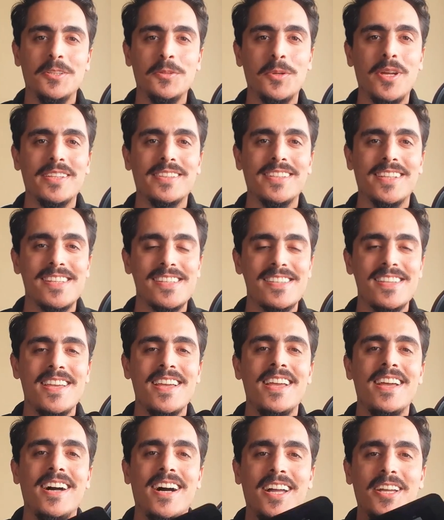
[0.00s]
Look at this.
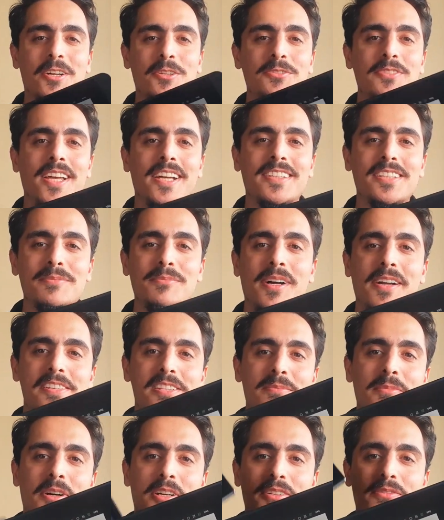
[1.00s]
I connected my
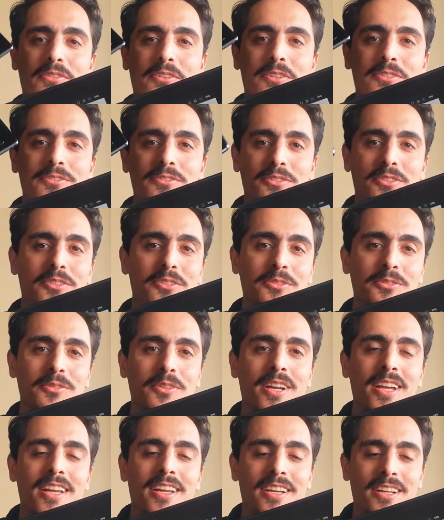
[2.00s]
smartphone to